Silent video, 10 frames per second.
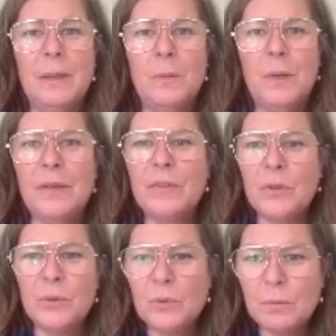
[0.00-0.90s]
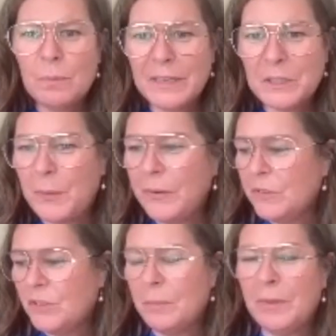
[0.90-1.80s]
Whenever you
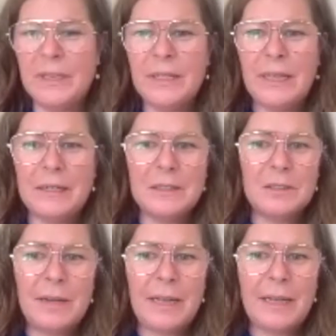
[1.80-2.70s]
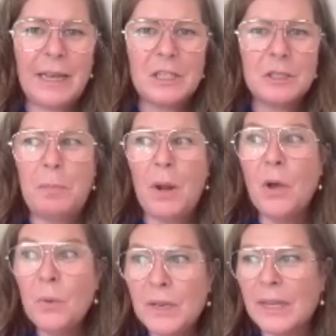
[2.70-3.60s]
experience somebody that is like
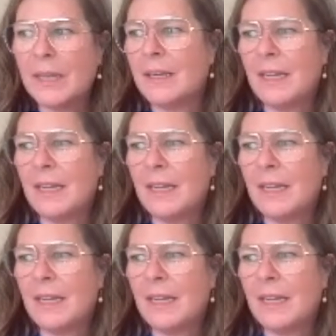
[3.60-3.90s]
exploding,